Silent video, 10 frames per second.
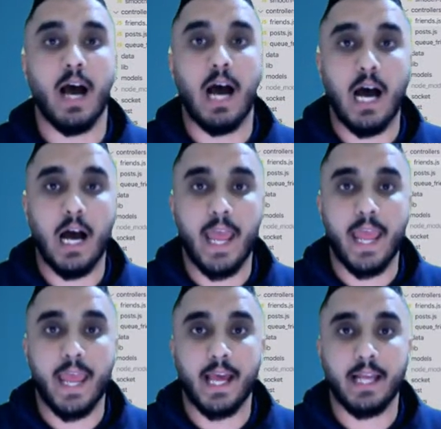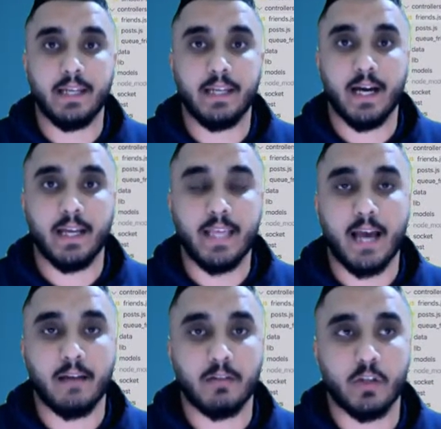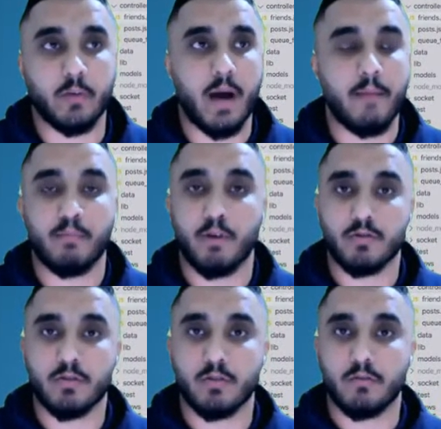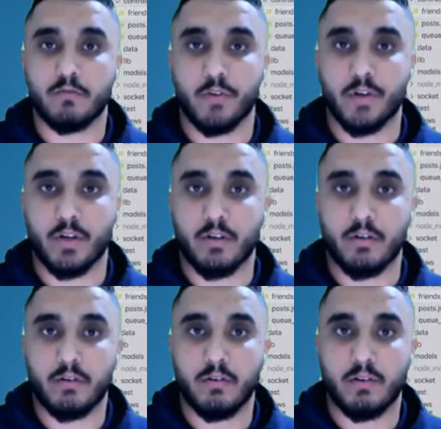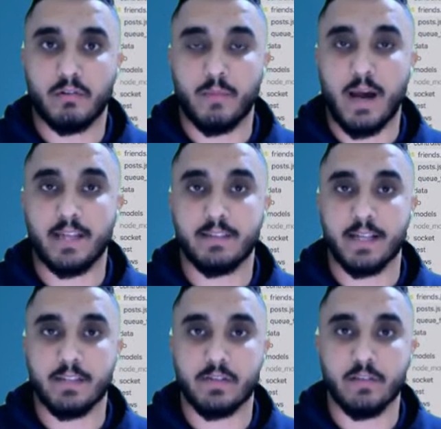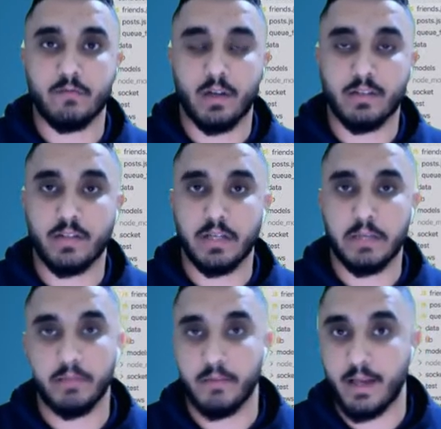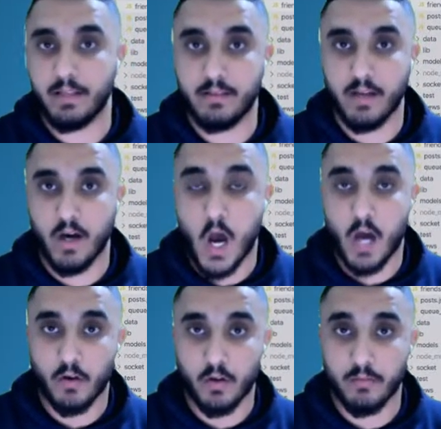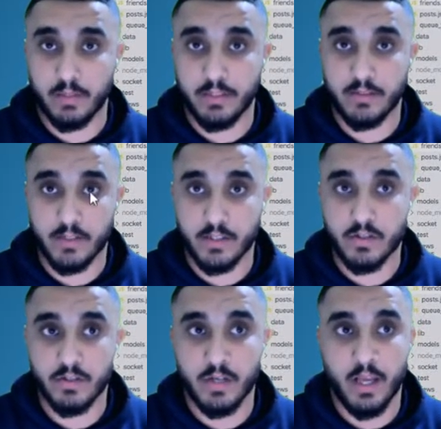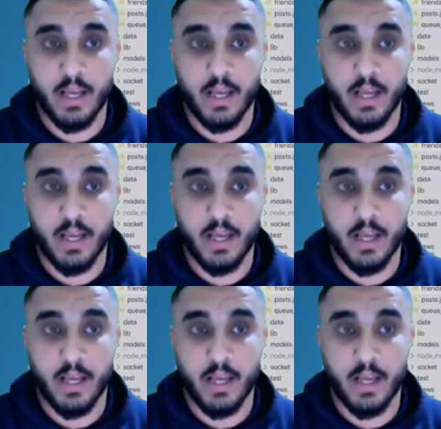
So my proposal for my intensive was to implement the autocomplete search,